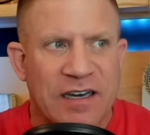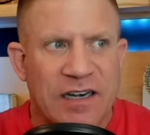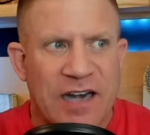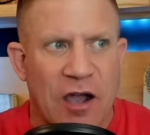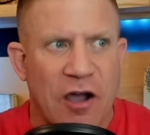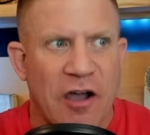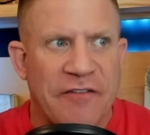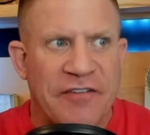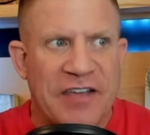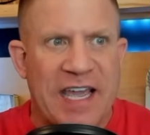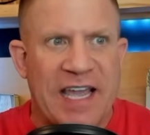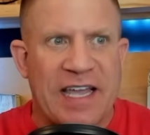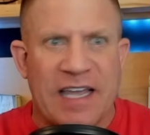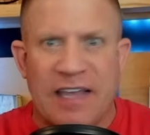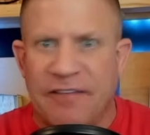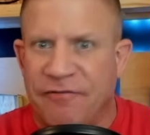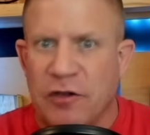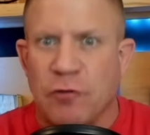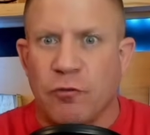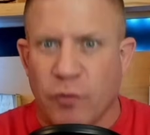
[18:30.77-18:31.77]
Now,
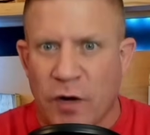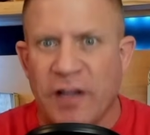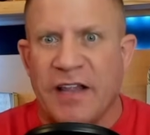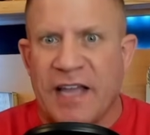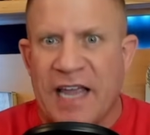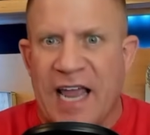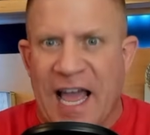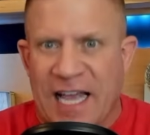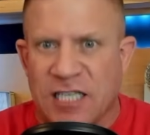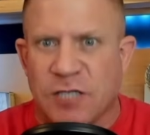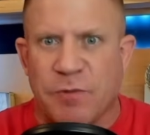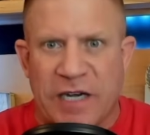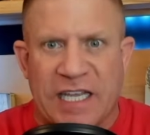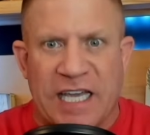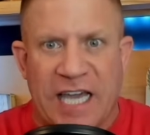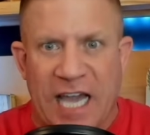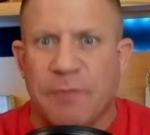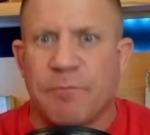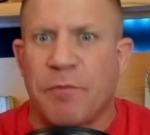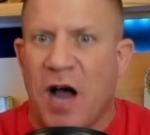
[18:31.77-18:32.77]
if he really has been
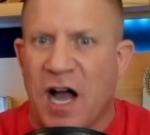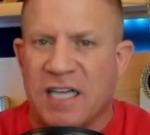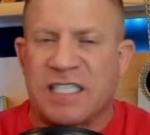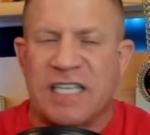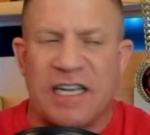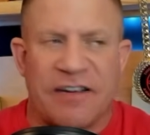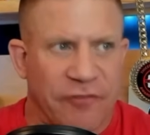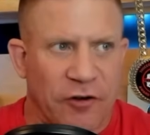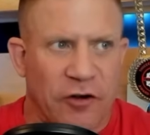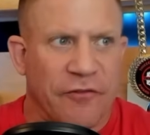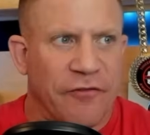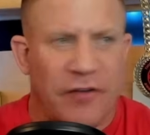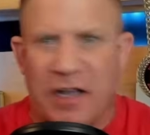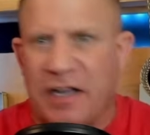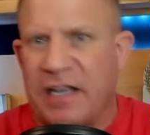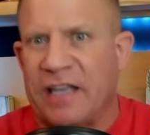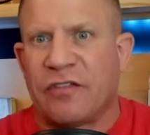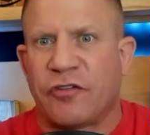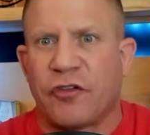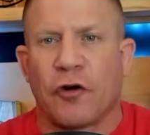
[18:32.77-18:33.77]
kickboxing for
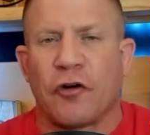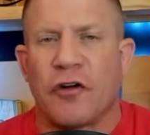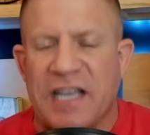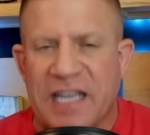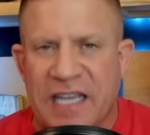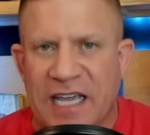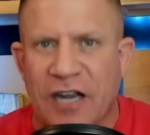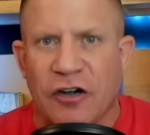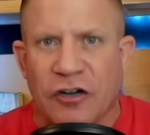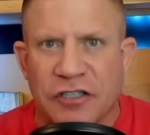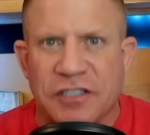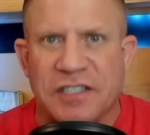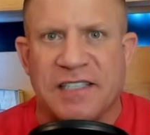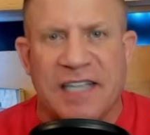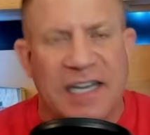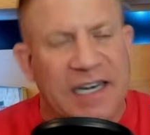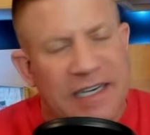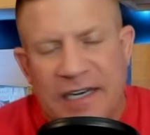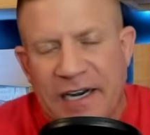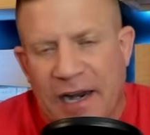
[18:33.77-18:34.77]
fucking 30 years,
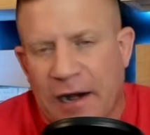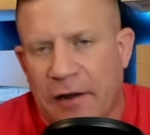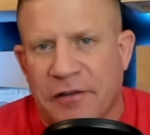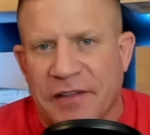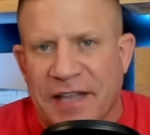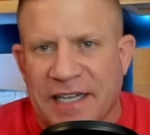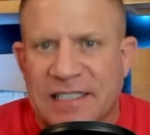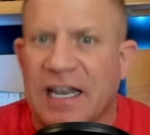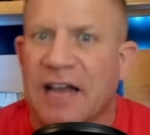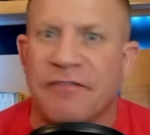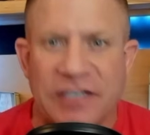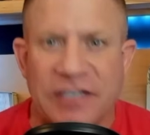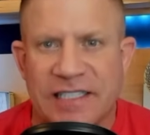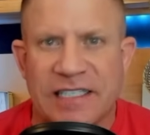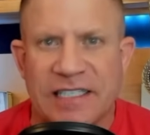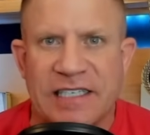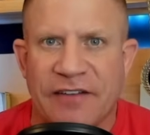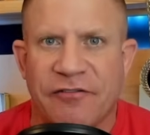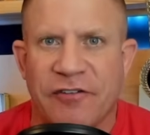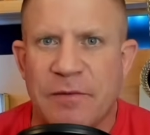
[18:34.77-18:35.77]
then, you know, that's
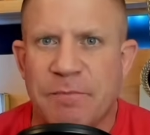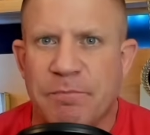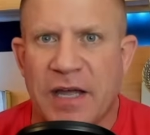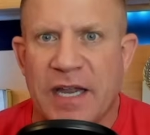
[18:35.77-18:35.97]
obviously different.